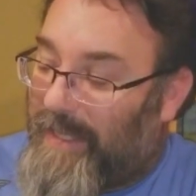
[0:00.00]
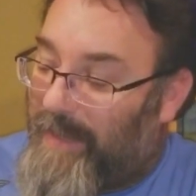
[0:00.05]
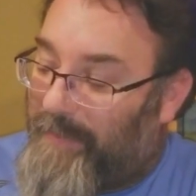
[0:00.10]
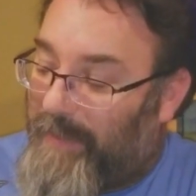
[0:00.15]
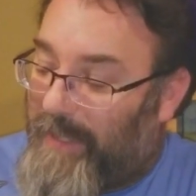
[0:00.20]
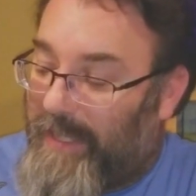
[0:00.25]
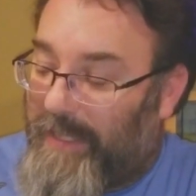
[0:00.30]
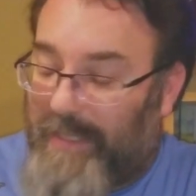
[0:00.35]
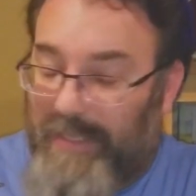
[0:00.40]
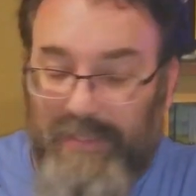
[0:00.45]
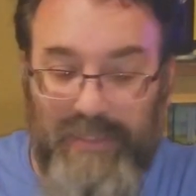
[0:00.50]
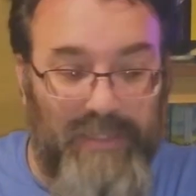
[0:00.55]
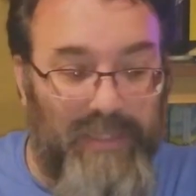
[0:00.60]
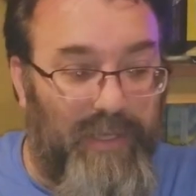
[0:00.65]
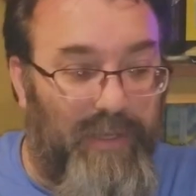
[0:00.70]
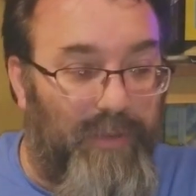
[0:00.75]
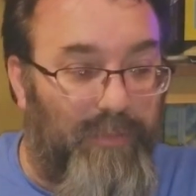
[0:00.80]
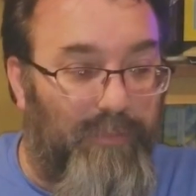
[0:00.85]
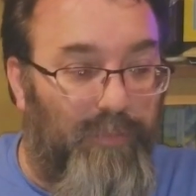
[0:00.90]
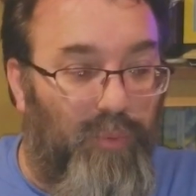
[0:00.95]
I'm going to get this
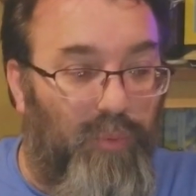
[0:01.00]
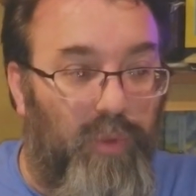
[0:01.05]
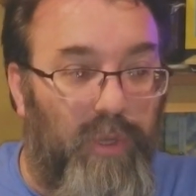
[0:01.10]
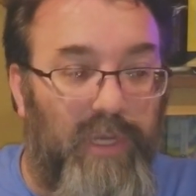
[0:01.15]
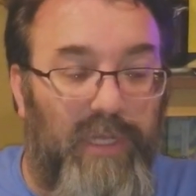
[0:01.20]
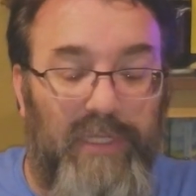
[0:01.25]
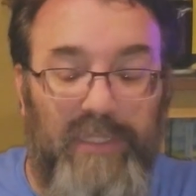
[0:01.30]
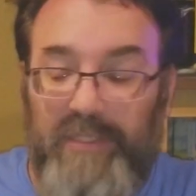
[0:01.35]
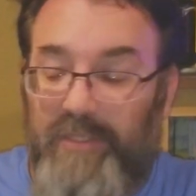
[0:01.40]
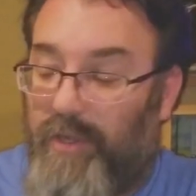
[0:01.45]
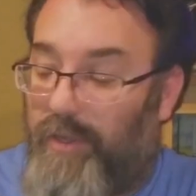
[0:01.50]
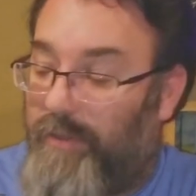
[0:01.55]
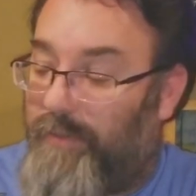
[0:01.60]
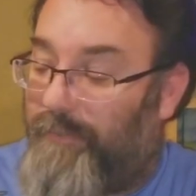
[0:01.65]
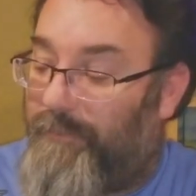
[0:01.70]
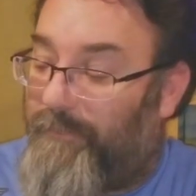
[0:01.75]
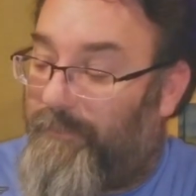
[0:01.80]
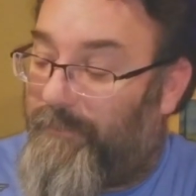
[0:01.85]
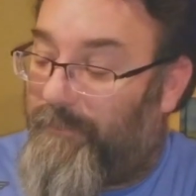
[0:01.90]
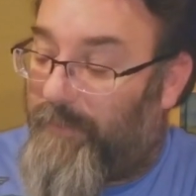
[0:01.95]
board installed
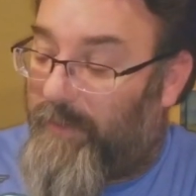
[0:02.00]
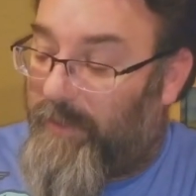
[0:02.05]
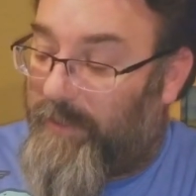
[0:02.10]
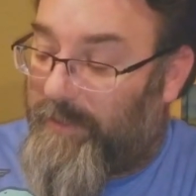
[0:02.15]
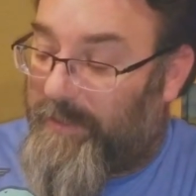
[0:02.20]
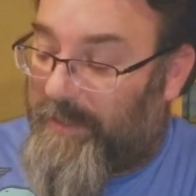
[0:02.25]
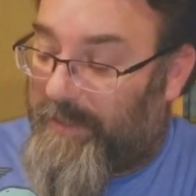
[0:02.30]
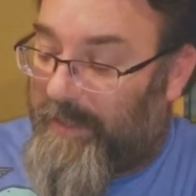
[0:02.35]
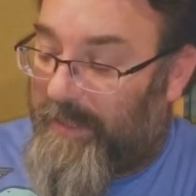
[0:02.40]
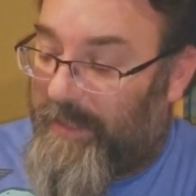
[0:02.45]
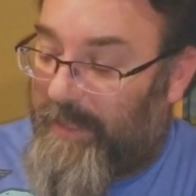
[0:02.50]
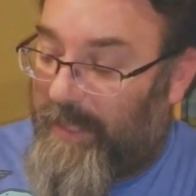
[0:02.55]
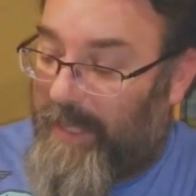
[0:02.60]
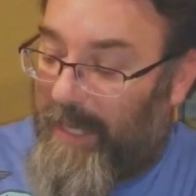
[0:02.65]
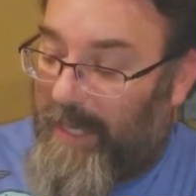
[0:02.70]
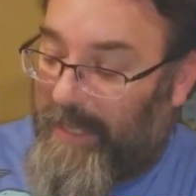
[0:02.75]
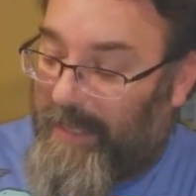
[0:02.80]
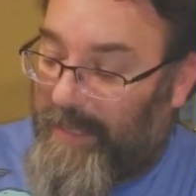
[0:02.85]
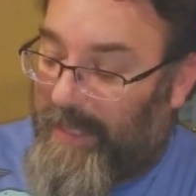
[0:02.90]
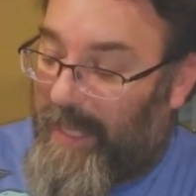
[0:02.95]
first,
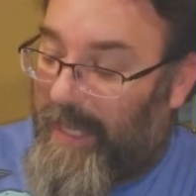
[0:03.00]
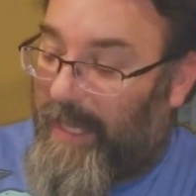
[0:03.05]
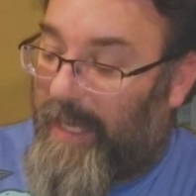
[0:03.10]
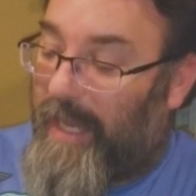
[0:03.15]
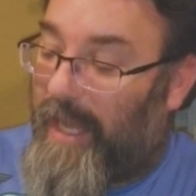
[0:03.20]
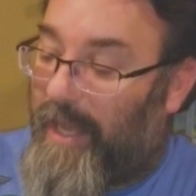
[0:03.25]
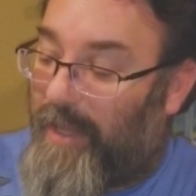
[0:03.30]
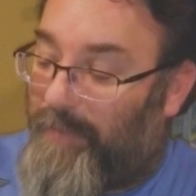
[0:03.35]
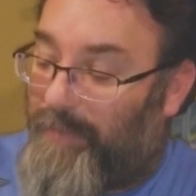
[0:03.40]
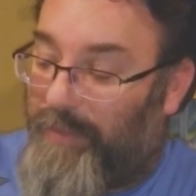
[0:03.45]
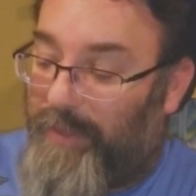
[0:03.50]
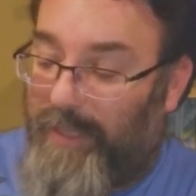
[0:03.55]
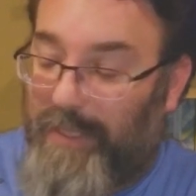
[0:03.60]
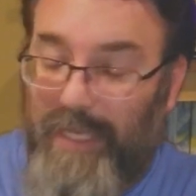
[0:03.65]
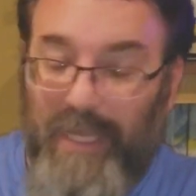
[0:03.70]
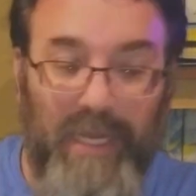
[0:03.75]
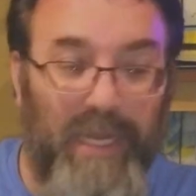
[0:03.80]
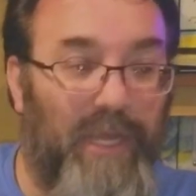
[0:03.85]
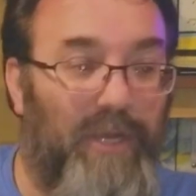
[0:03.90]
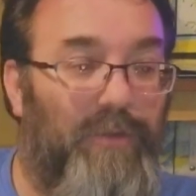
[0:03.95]
and then I'll plug
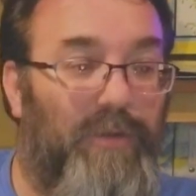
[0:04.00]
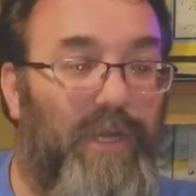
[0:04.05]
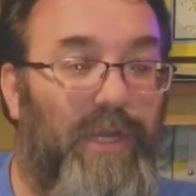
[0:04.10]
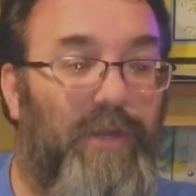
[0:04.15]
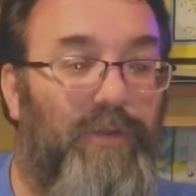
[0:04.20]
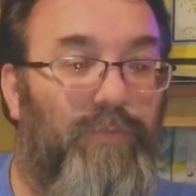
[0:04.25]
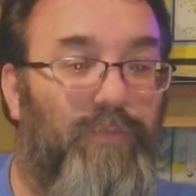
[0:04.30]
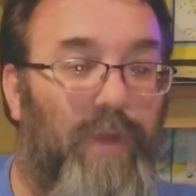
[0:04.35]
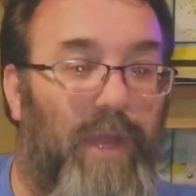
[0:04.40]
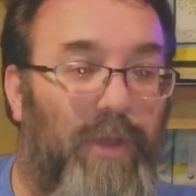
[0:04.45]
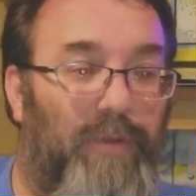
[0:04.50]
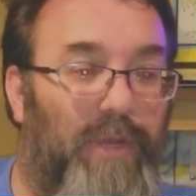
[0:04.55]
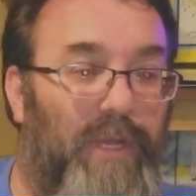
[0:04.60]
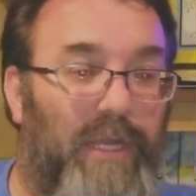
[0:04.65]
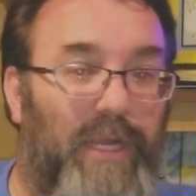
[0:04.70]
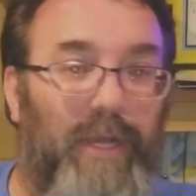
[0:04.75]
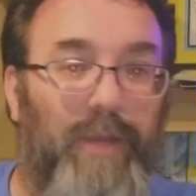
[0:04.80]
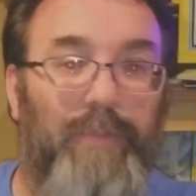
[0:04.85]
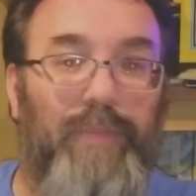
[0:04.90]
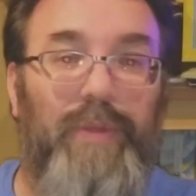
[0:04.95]
that header in and route
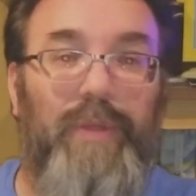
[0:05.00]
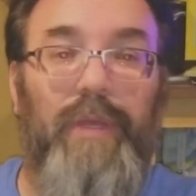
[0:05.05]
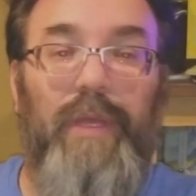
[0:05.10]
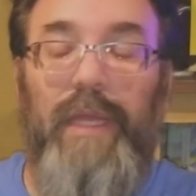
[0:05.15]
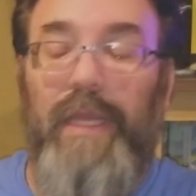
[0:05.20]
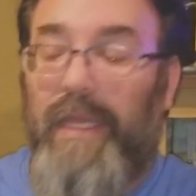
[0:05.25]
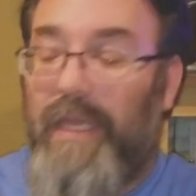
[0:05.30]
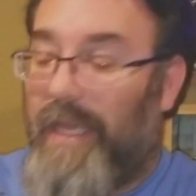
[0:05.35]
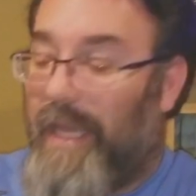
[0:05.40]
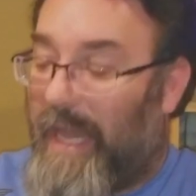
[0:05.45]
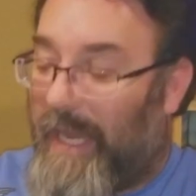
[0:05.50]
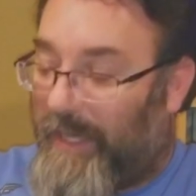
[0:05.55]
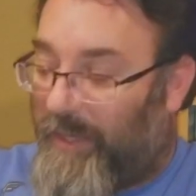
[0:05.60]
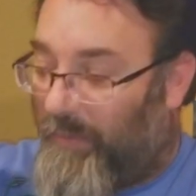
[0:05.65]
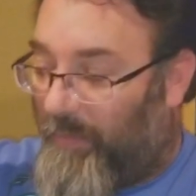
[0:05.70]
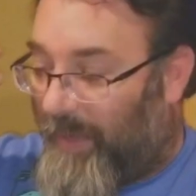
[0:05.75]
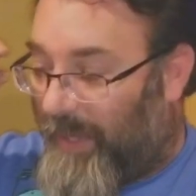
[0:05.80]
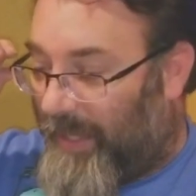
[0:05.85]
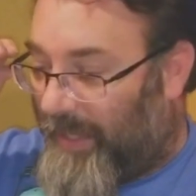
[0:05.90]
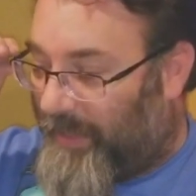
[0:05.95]
it up. I
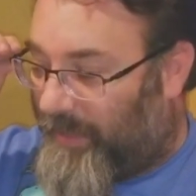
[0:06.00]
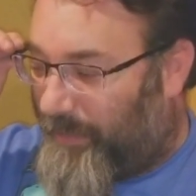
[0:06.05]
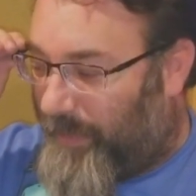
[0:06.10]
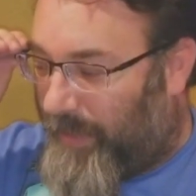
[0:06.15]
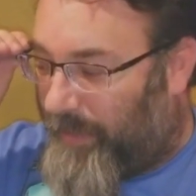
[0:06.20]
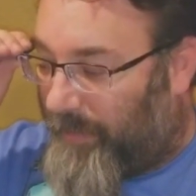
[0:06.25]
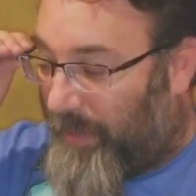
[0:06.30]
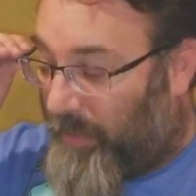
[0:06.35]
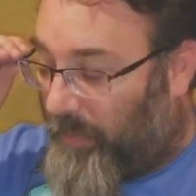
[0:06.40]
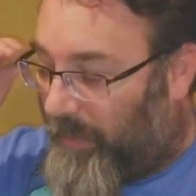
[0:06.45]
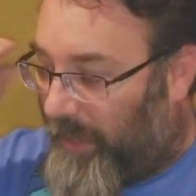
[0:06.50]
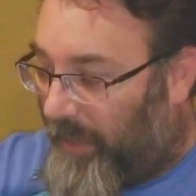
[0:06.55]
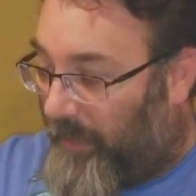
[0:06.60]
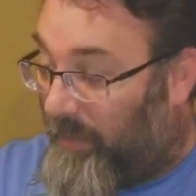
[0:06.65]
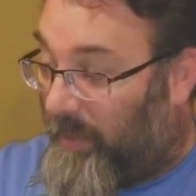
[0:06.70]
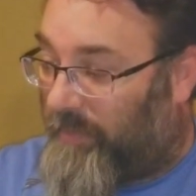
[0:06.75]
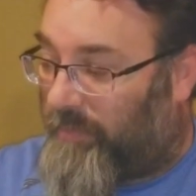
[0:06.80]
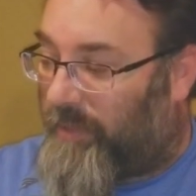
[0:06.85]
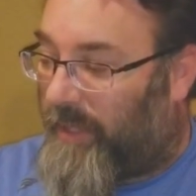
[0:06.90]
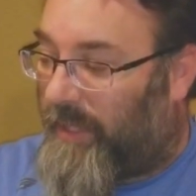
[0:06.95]
don't want it to be in my way
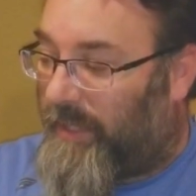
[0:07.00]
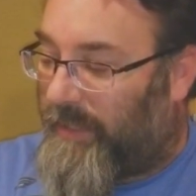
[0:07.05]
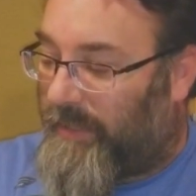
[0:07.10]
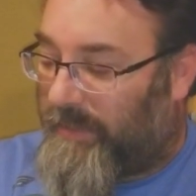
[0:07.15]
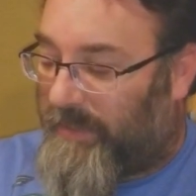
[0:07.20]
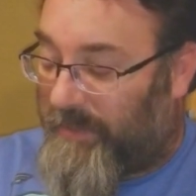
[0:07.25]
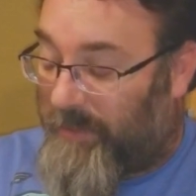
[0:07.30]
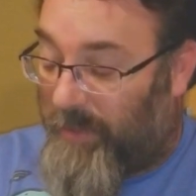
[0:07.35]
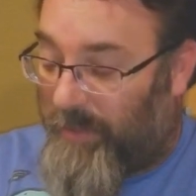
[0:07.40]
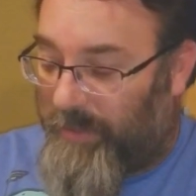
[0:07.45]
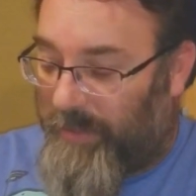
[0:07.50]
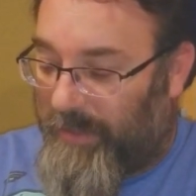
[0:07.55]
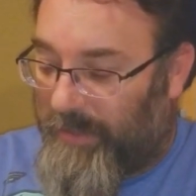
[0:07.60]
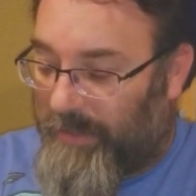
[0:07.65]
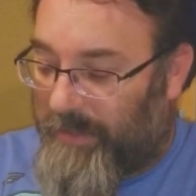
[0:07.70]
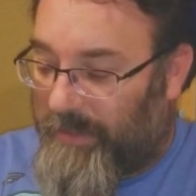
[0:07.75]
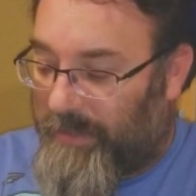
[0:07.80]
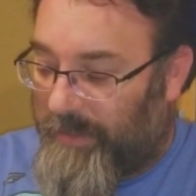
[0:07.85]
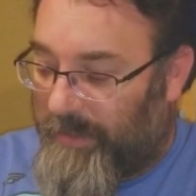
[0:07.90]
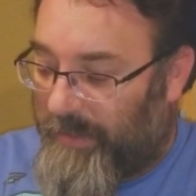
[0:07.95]
while I'm trying to install
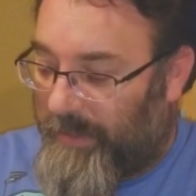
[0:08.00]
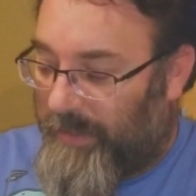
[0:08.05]
this.